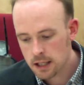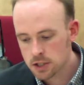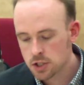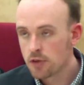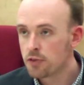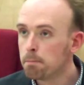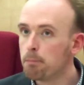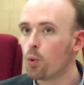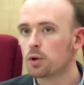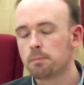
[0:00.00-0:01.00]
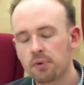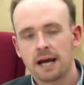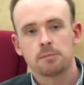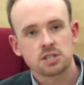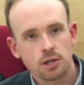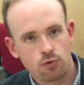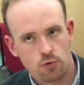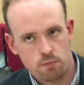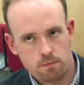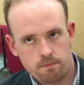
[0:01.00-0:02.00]
is the board primacy
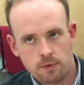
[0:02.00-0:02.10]
rule,